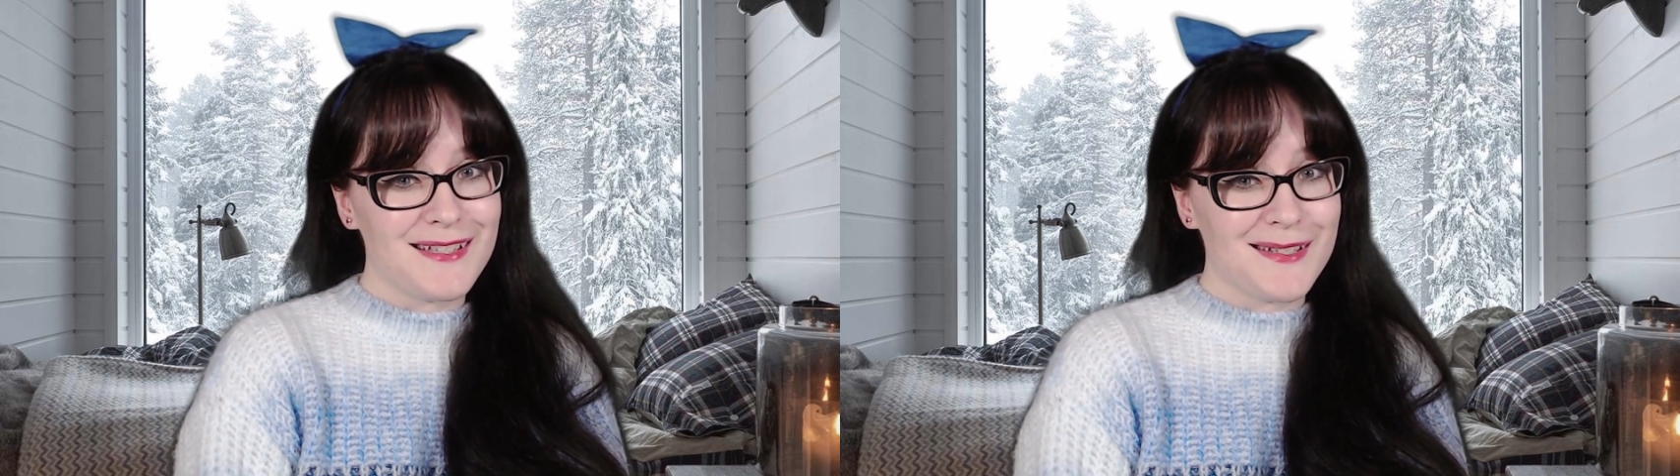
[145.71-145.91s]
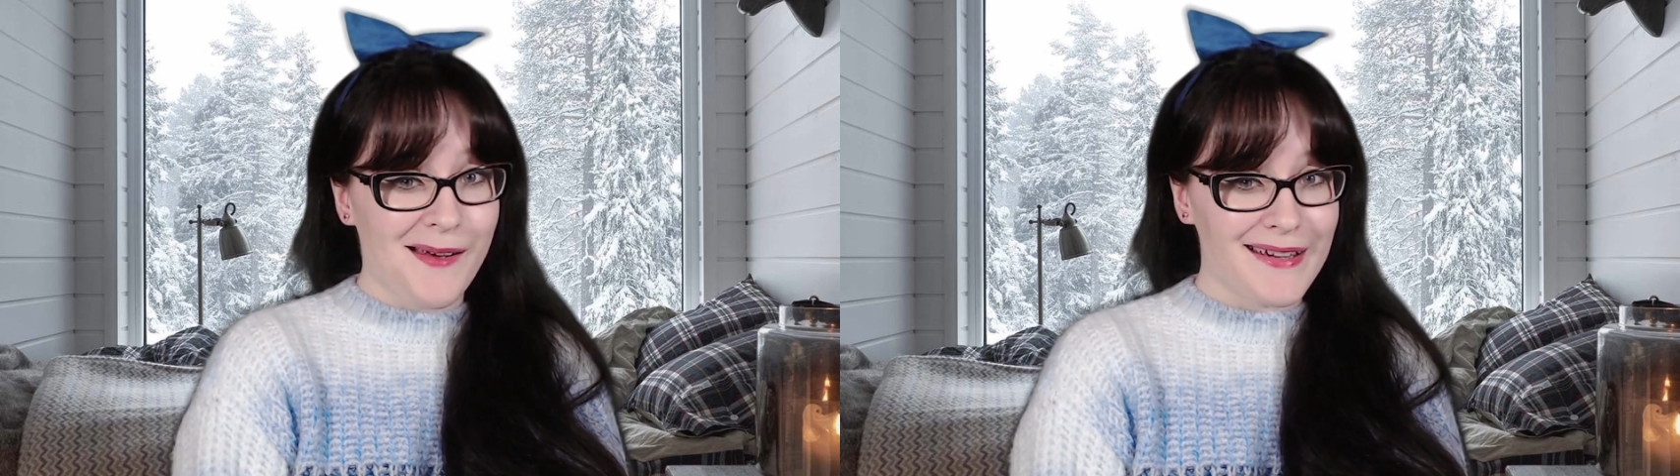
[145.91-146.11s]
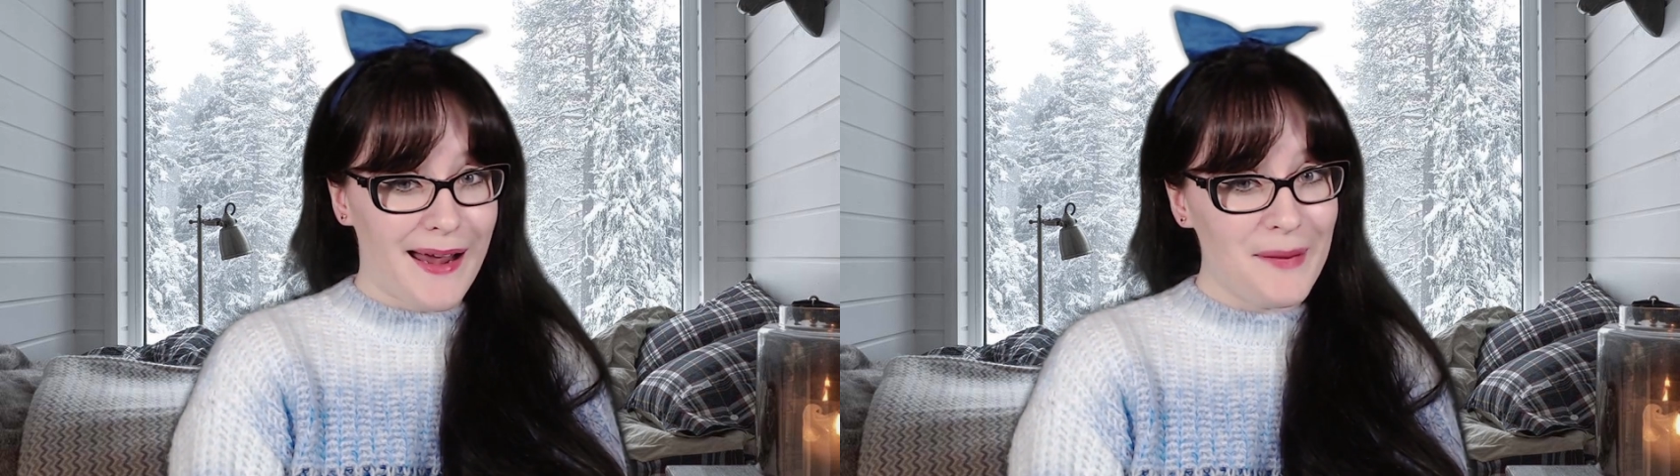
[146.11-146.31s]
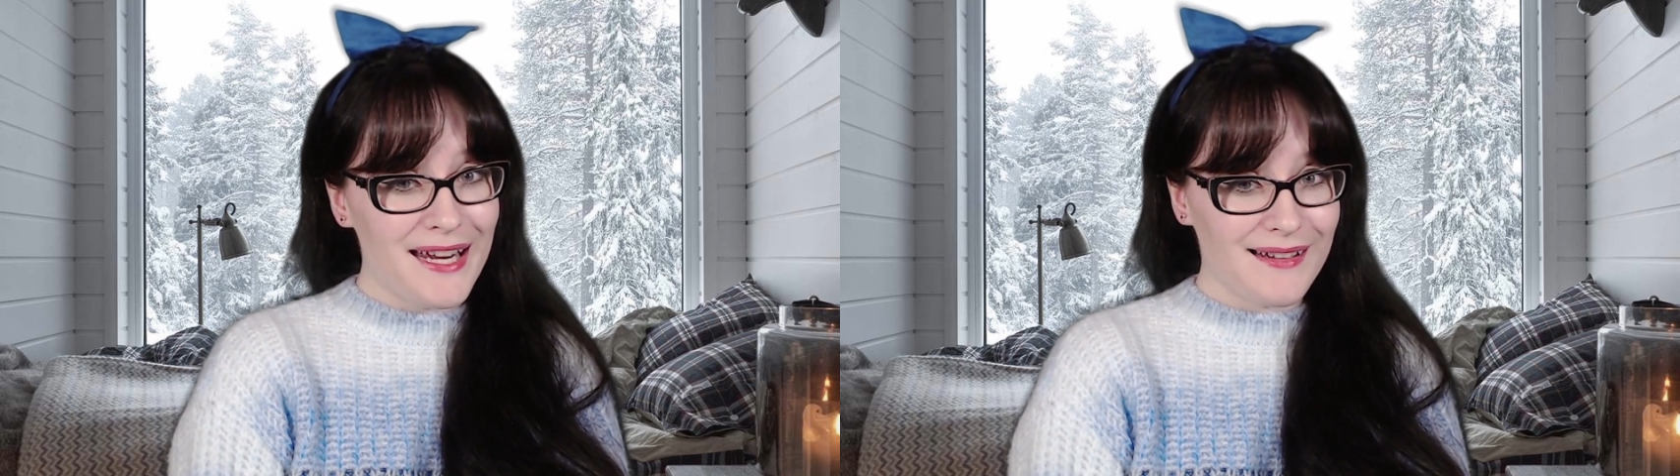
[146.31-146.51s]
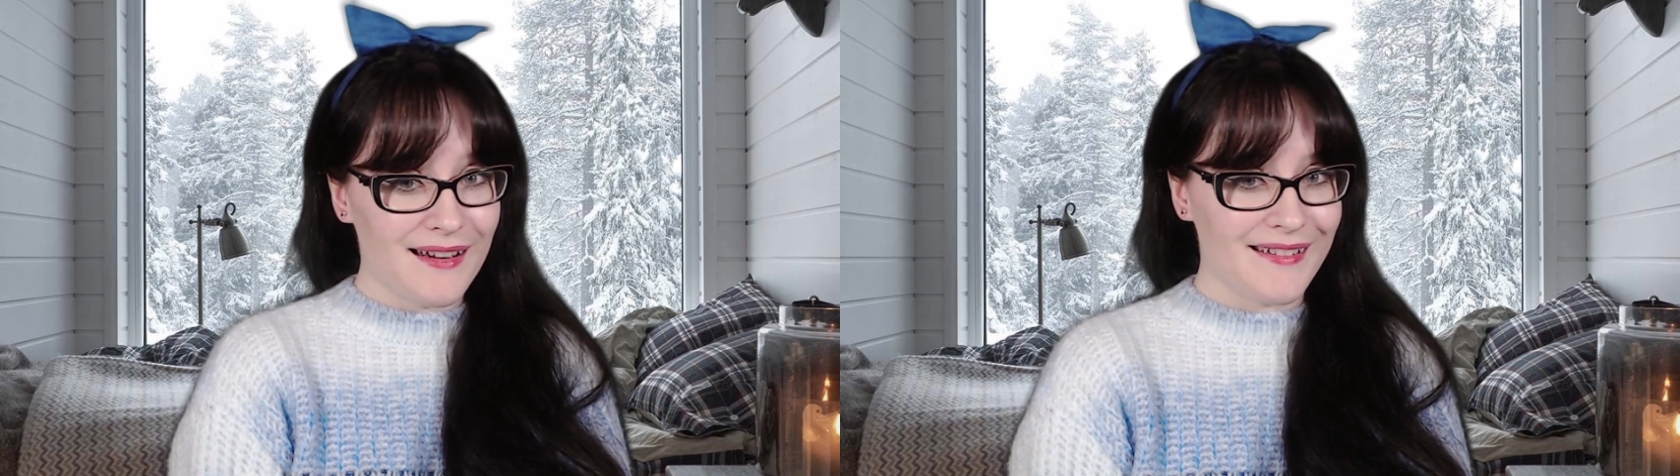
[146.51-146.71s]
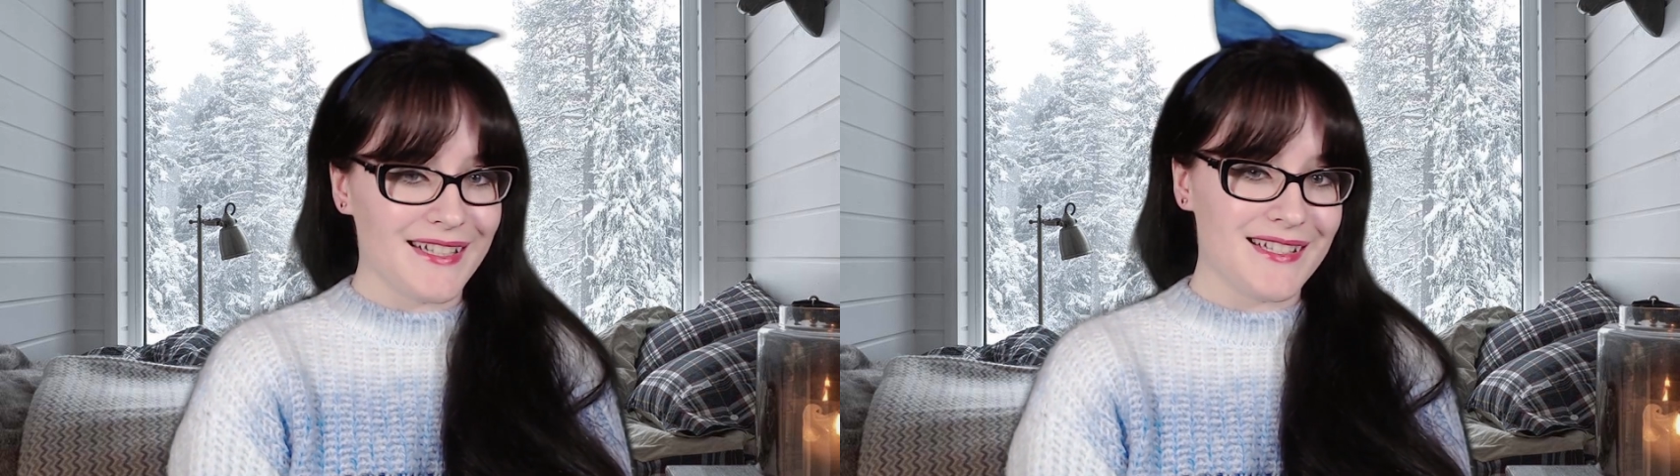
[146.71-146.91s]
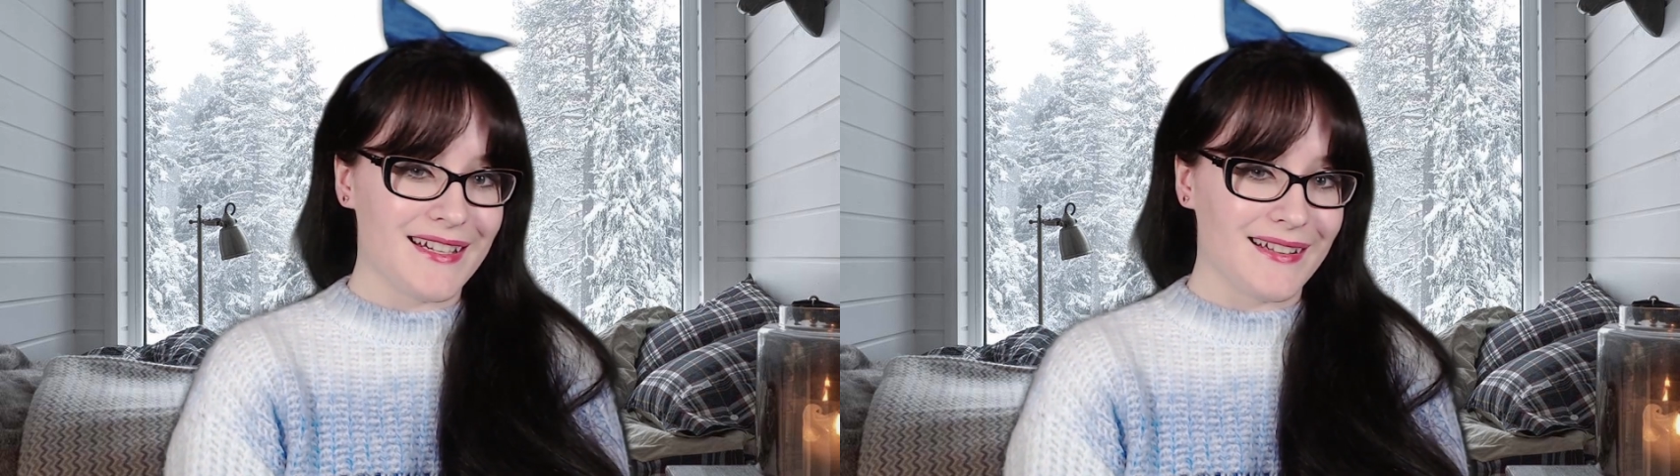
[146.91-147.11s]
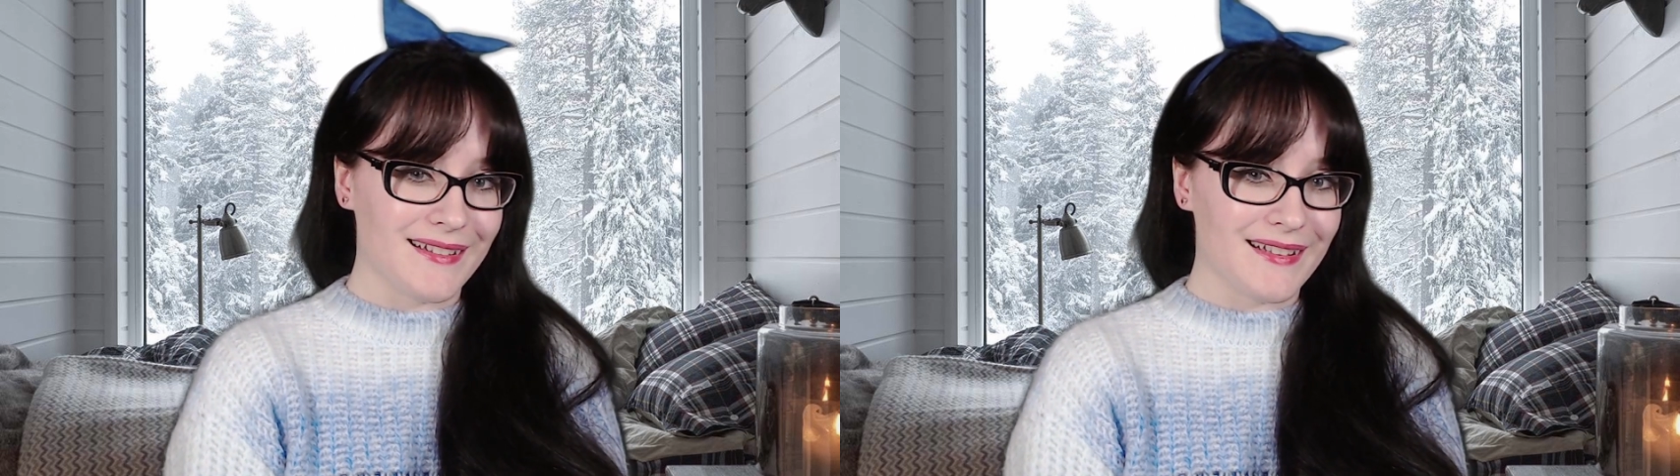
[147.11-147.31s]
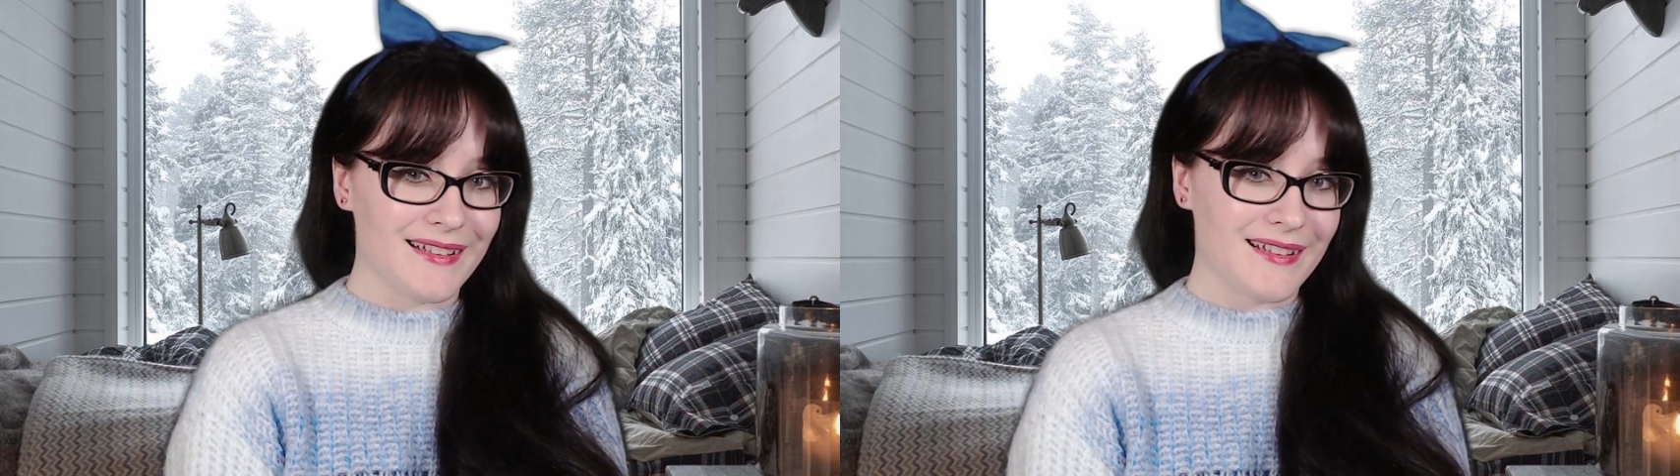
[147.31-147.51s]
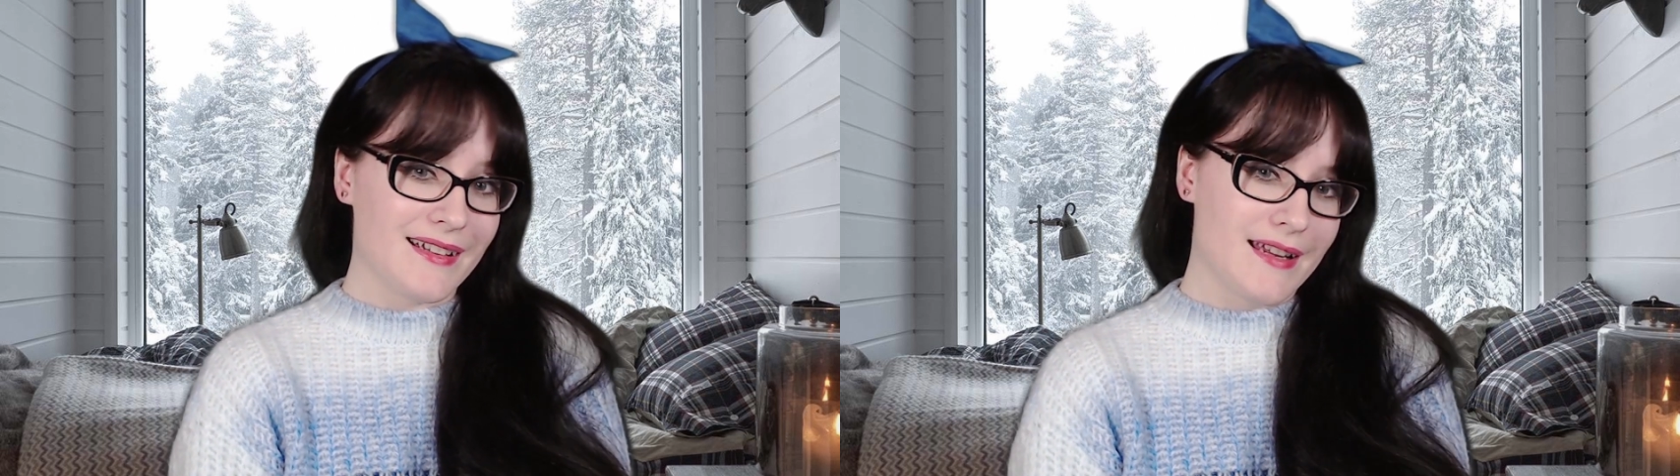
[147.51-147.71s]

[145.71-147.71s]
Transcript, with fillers: dynamic lighting